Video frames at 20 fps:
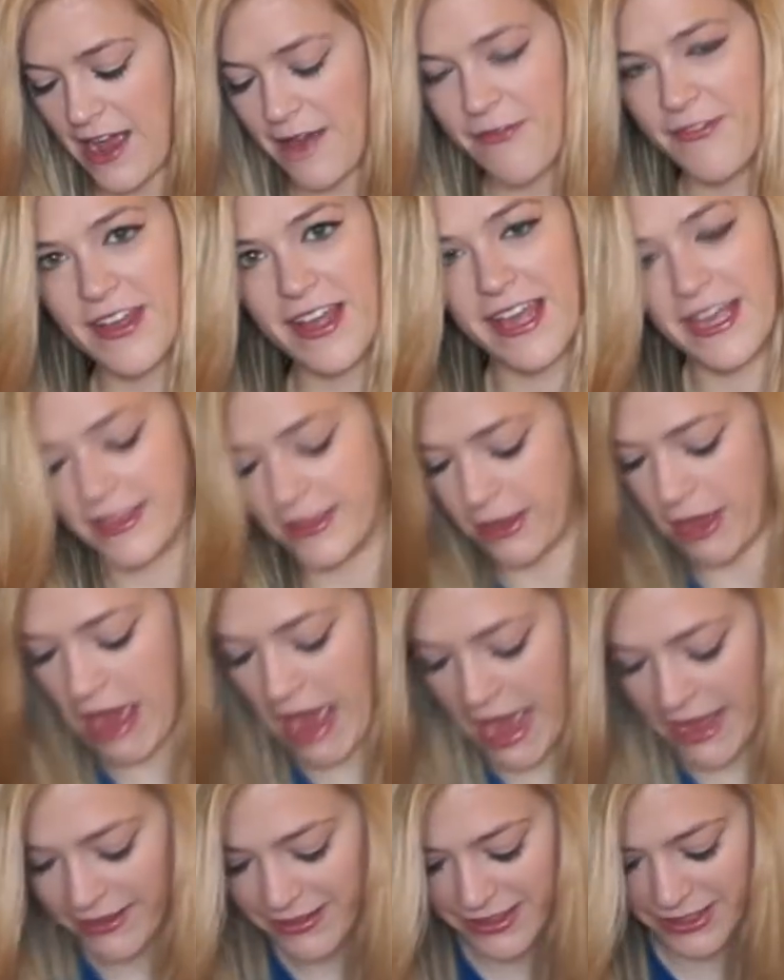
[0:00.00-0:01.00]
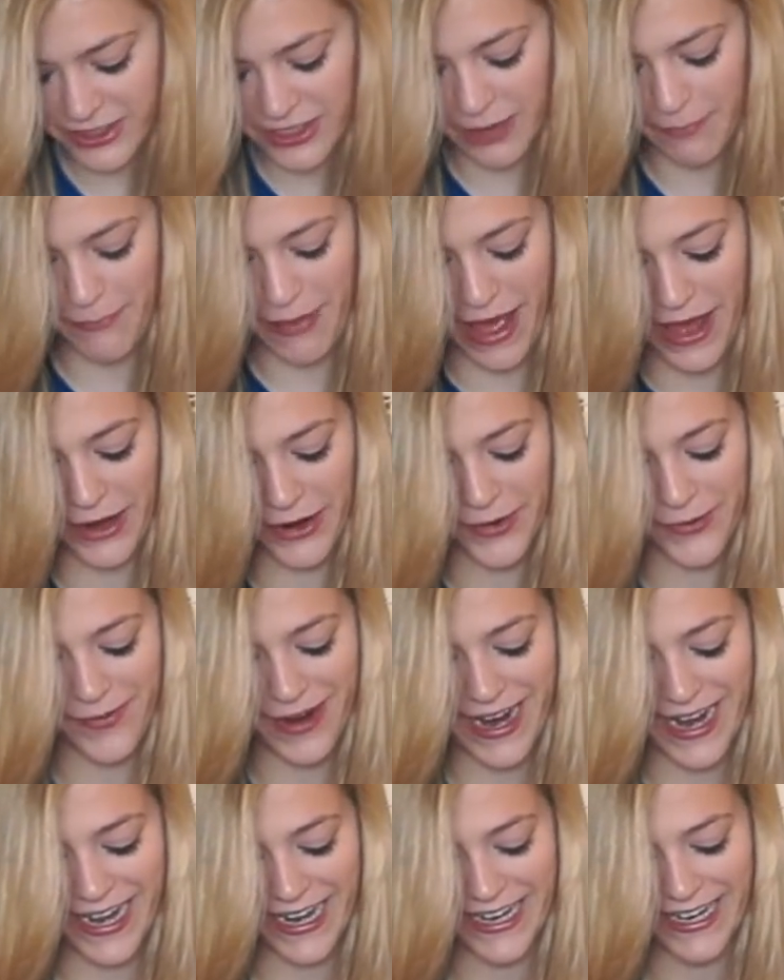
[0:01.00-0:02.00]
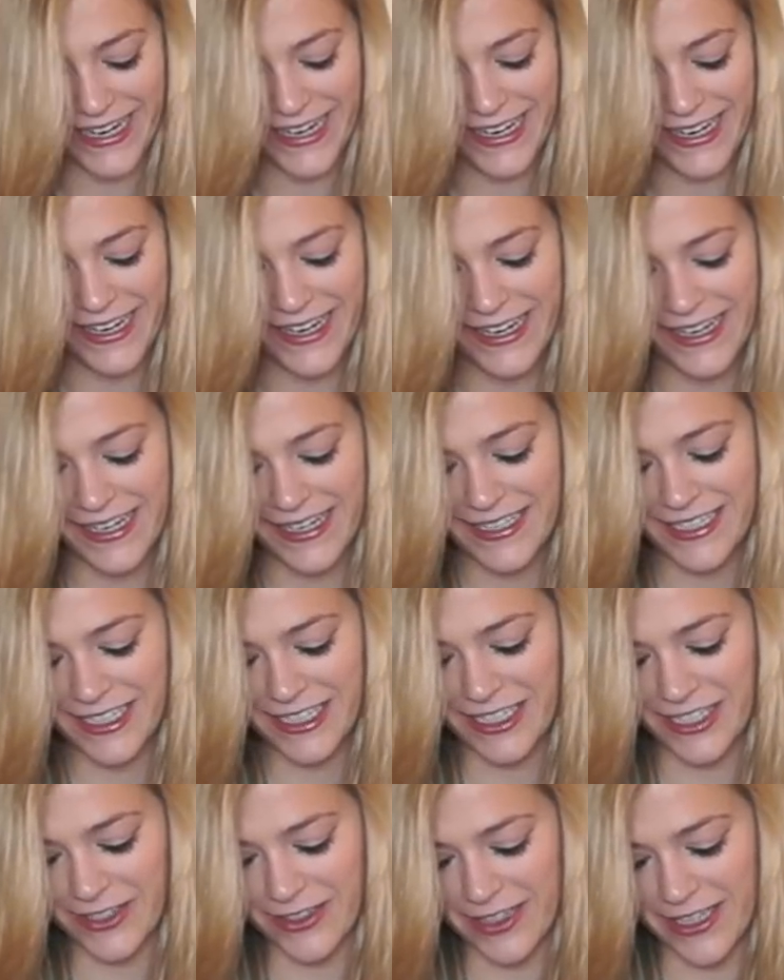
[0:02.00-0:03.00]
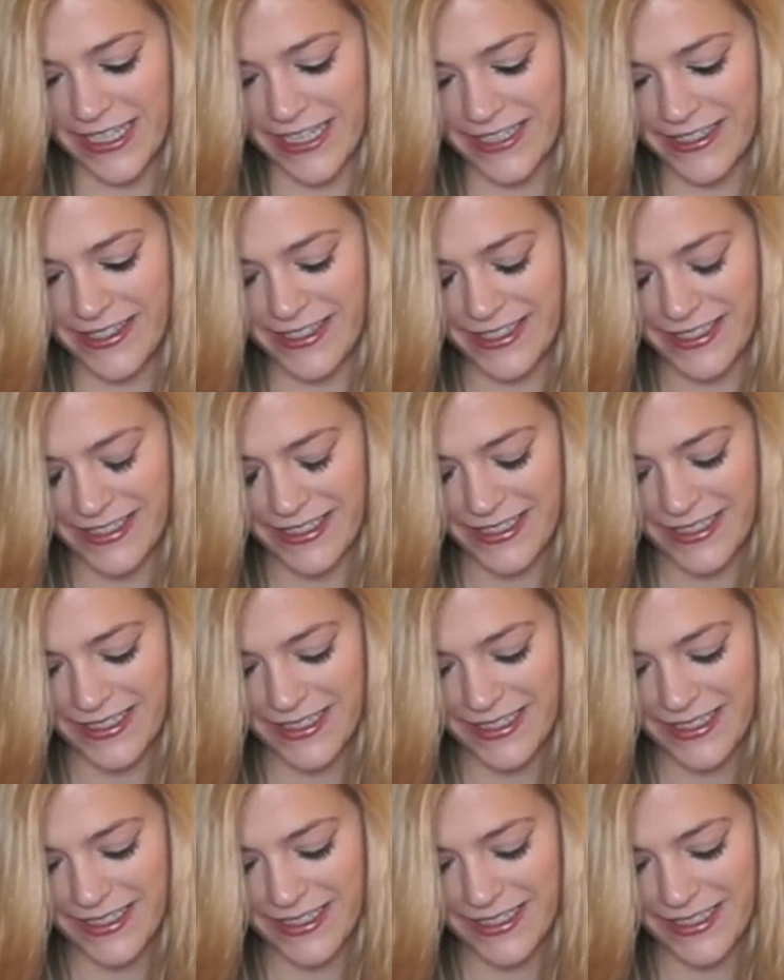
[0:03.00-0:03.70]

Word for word: I feel like, ah, there's a better way to do this.